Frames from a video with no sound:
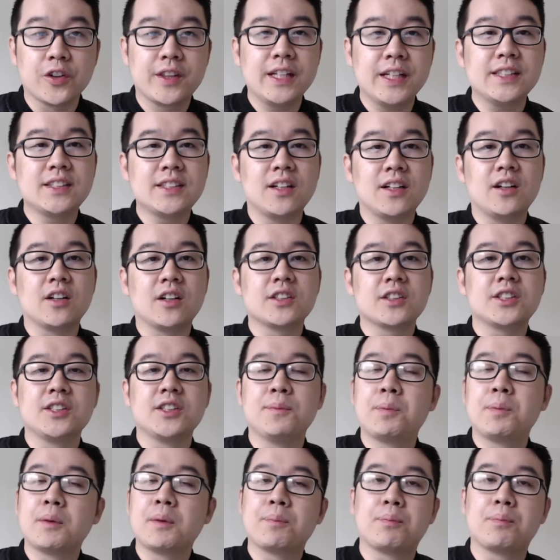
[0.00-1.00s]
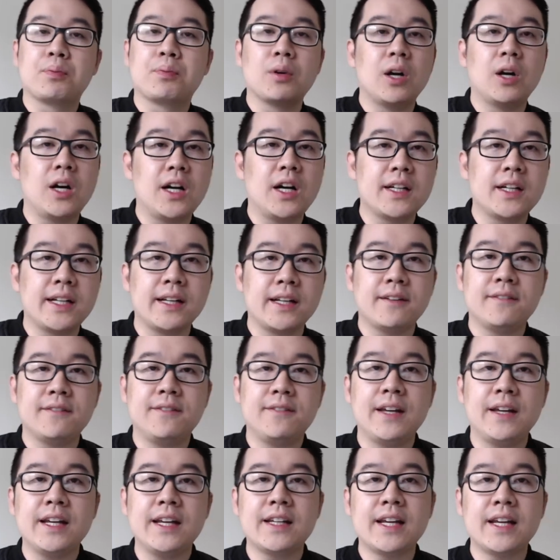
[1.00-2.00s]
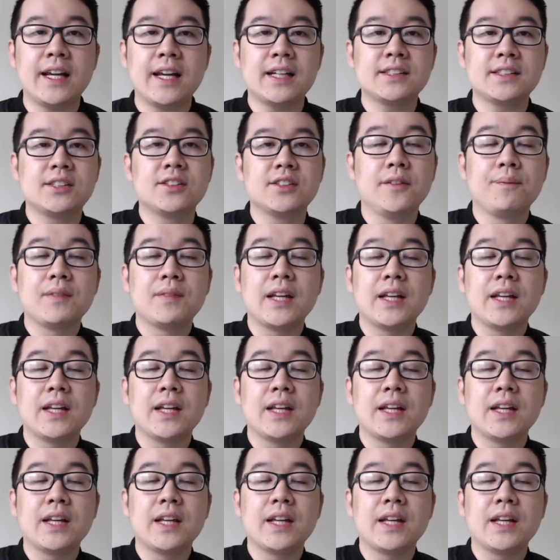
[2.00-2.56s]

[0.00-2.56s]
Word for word: These are super broad and vague answers,